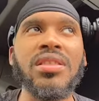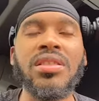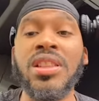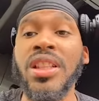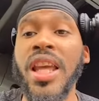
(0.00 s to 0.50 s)

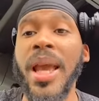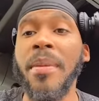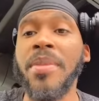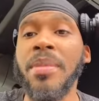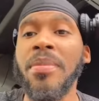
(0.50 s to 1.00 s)
It's like they
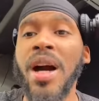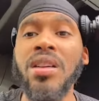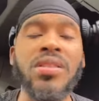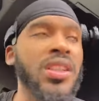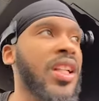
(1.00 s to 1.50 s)
got big
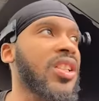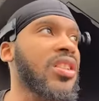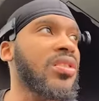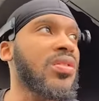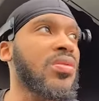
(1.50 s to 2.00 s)
bottles of that shit too.